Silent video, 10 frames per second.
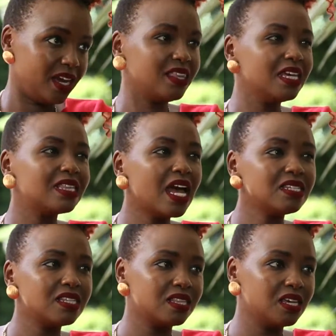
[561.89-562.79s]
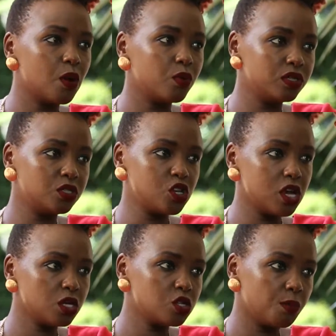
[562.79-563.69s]
I think that's the thing I would
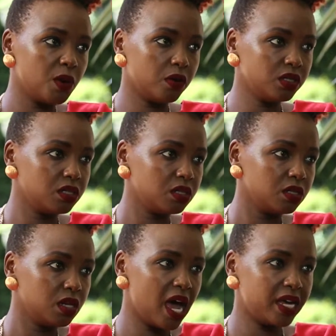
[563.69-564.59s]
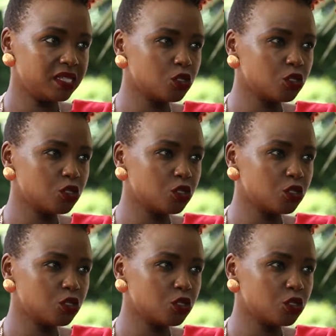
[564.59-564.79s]
change about us.